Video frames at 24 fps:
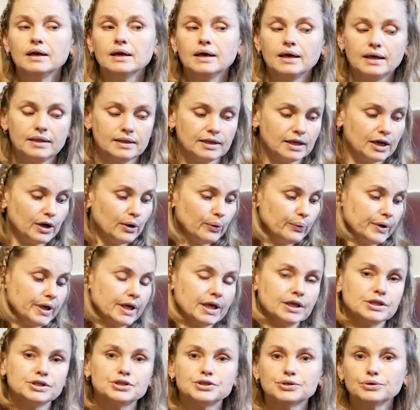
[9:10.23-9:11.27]
and now we
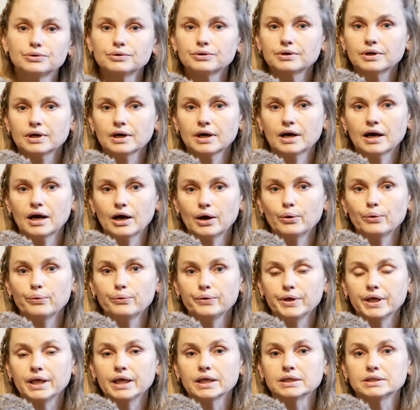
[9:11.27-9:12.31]
can talk how
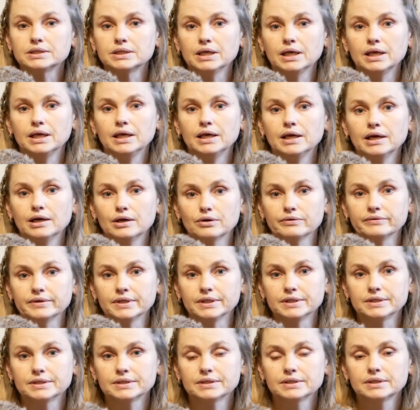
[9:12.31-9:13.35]
we can take care of
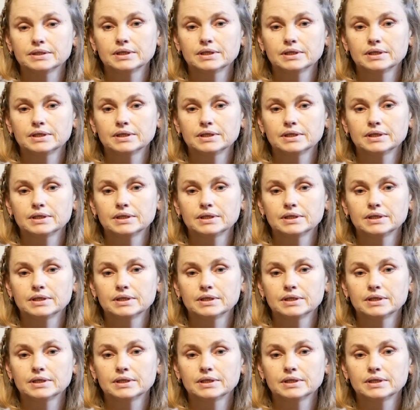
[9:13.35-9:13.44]
it.